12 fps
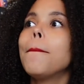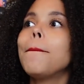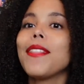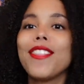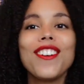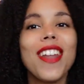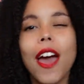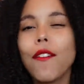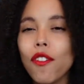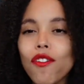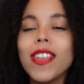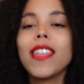but they're
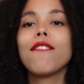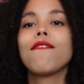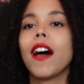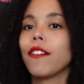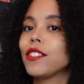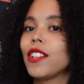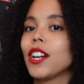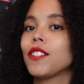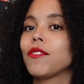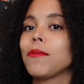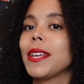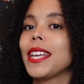never really five stars
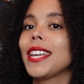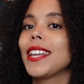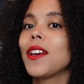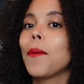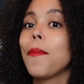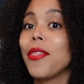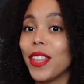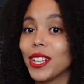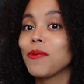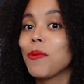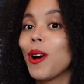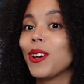for me. But
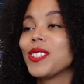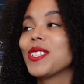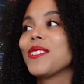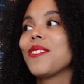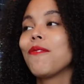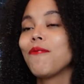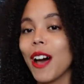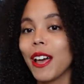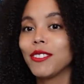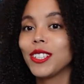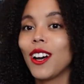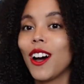this was
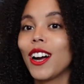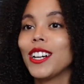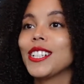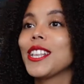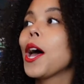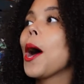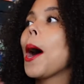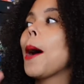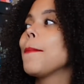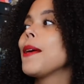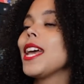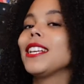five stars,
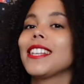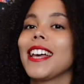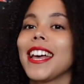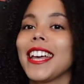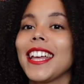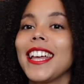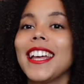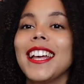amazing.